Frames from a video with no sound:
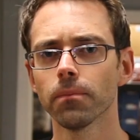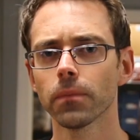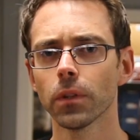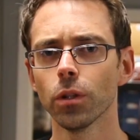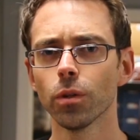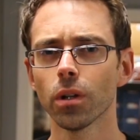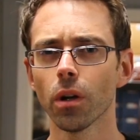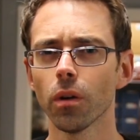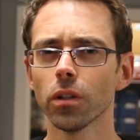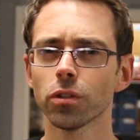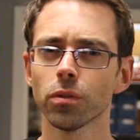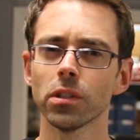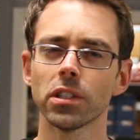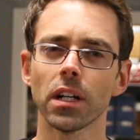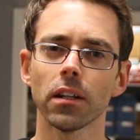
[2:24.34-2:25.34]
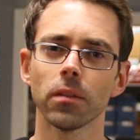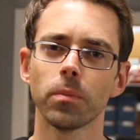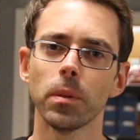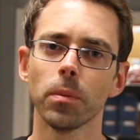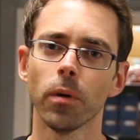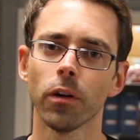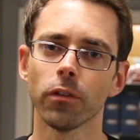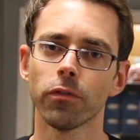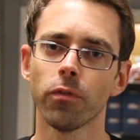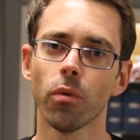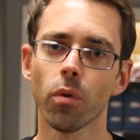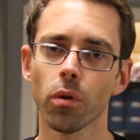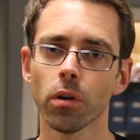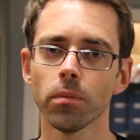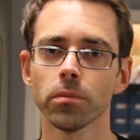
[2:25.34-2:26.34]
you can always reach out to people on
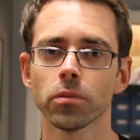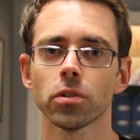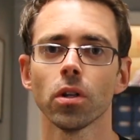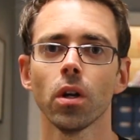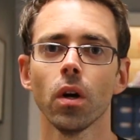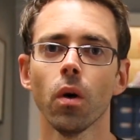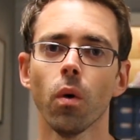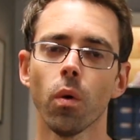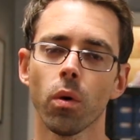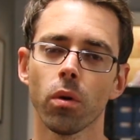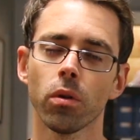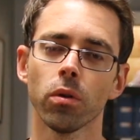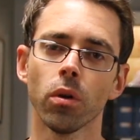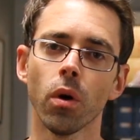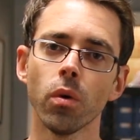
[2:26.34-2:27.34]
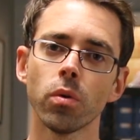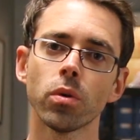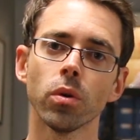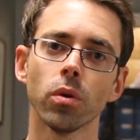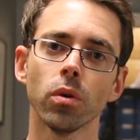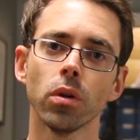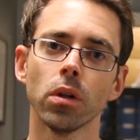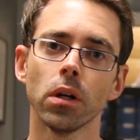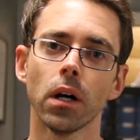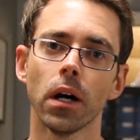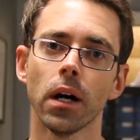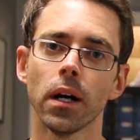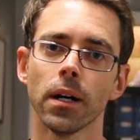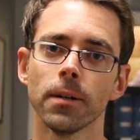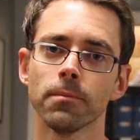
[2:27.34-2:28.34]
forums or local
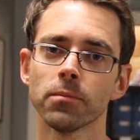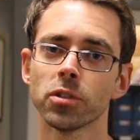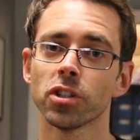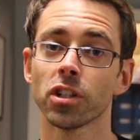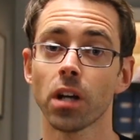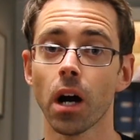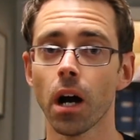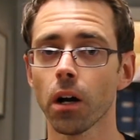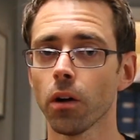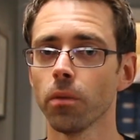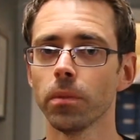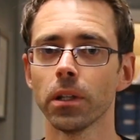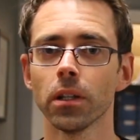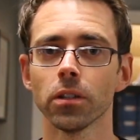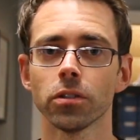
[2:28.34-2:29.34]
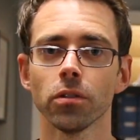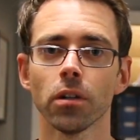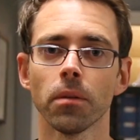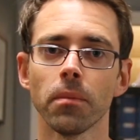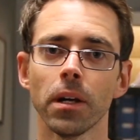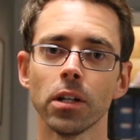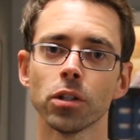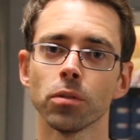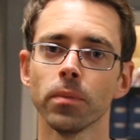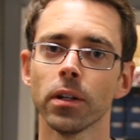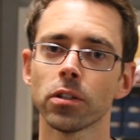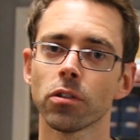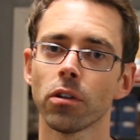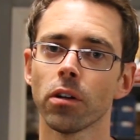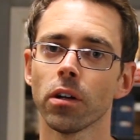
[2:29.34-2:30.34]
Chicago, because you're in a major
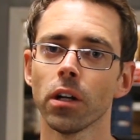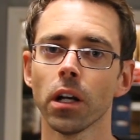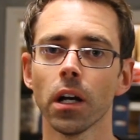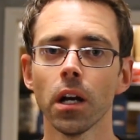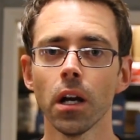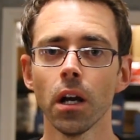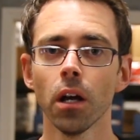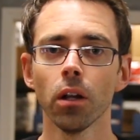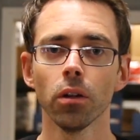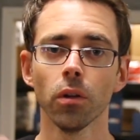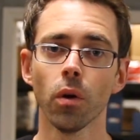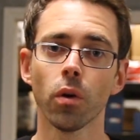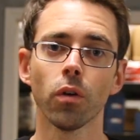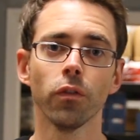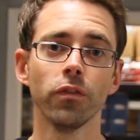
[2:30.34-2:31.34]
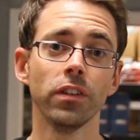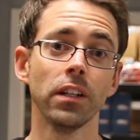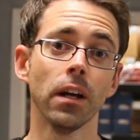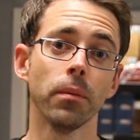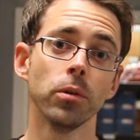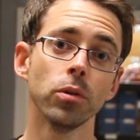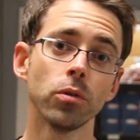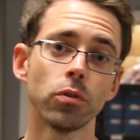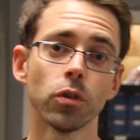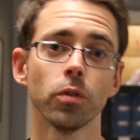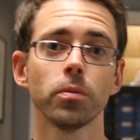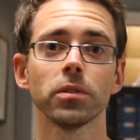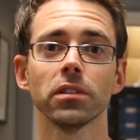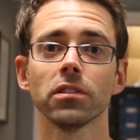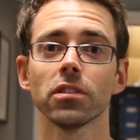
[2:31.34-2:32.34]
metro area, local VW
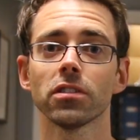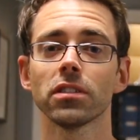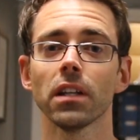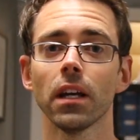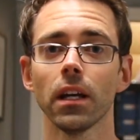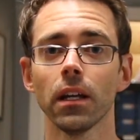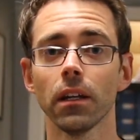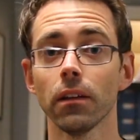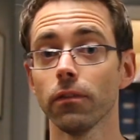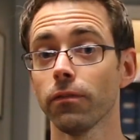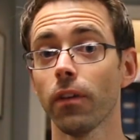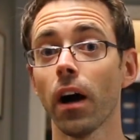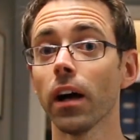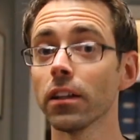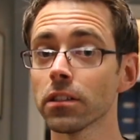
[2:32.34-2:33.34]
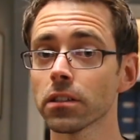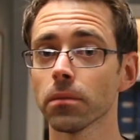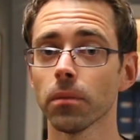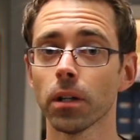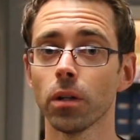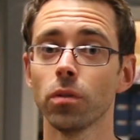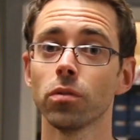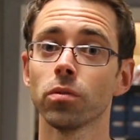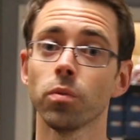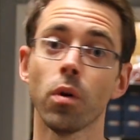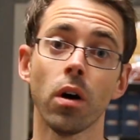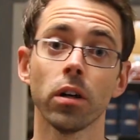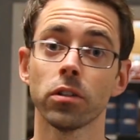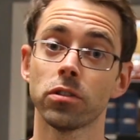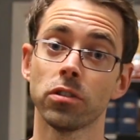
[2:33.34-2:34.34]
groups, and just say, find somebody who
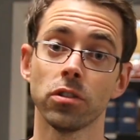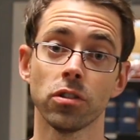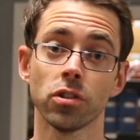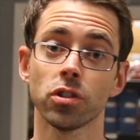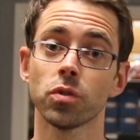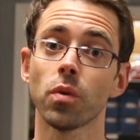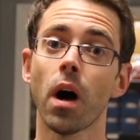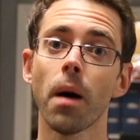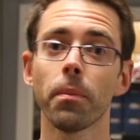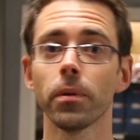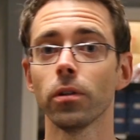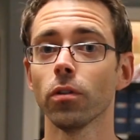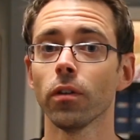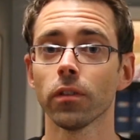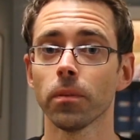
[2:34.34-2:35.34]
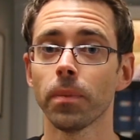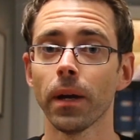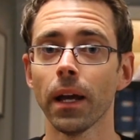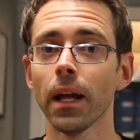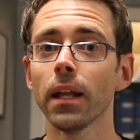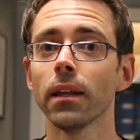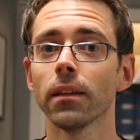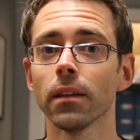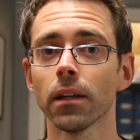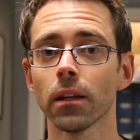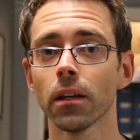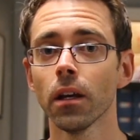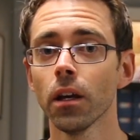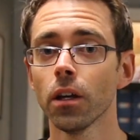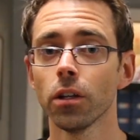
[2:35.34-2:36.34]
wants to just swap, and you don't have to pay
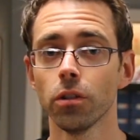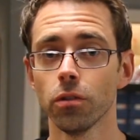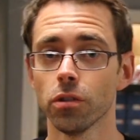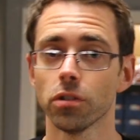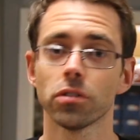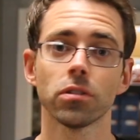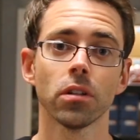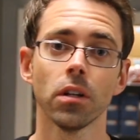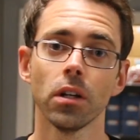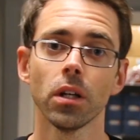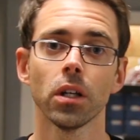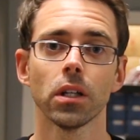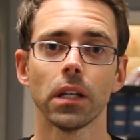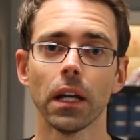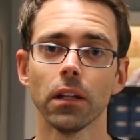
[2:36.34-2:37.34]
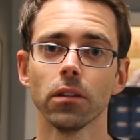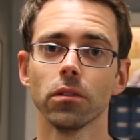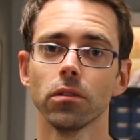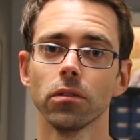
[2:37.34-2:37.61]
anything. You just get